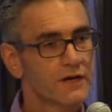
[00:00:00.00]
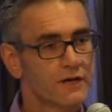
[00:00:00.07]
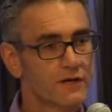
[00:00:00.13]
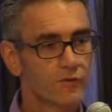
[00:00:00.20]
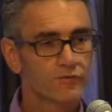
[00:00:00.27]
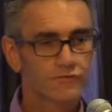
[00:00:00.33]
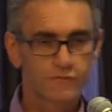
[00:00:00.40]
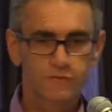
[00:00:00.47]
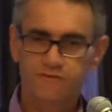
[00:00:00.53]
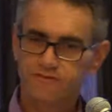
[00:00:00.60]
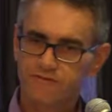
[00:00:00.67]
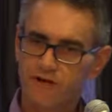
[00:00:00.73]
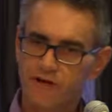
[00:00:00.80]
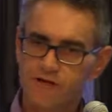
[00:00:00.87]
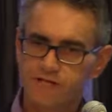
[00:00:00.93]
It also is
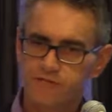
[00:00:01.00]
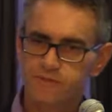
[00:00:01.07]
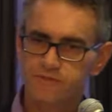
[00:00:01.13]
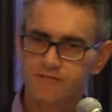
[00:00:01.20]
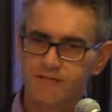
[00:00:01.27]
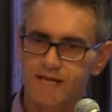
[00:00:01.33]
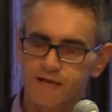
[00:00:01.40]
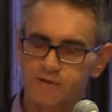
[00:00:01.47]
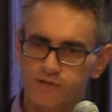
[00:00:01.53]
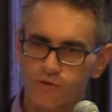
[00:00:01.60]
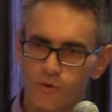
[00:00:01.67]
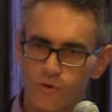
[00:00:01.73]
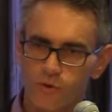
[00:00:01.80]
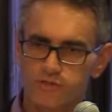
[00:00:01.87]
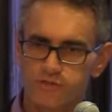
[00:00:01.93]
starting to allow to
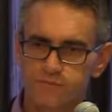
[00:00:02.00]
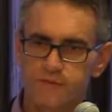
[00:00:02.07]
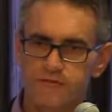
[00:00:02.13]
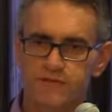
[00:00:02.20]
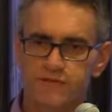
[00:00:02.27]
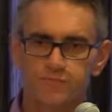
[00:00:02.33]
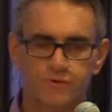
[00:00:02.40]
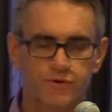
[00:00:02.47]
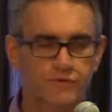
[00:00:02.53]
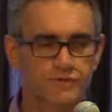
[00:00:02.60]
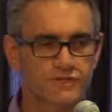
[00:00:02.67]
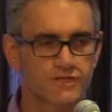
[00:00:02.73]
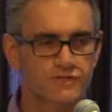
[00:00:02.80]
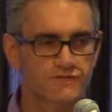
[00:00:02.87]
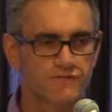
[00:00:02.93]
automate the
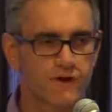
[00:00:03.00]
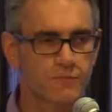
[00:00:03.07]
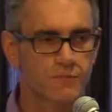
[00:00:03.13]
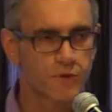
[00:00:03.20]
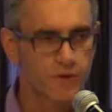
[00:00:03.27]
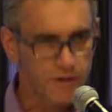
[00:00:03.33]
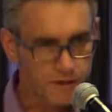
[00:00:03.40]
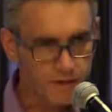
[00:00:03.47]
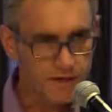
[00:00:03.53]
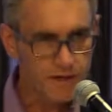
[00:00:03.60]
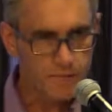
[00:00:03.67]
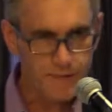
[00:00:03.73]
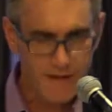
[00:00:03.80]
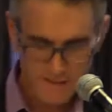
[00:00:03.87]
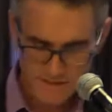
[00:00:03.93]
process far more. And I'm going to
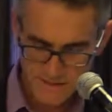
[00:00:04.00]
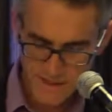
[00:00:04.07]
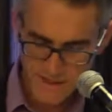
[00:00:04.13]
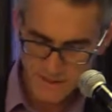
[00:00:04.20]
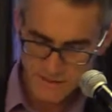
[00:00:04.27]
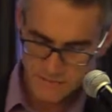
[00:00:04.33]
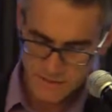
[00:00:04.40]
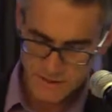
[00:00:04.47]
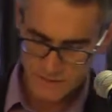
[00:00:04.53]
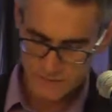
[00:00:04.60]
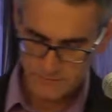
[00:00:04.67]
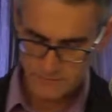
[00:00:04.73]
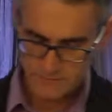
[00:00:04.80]
come back to that in a minute.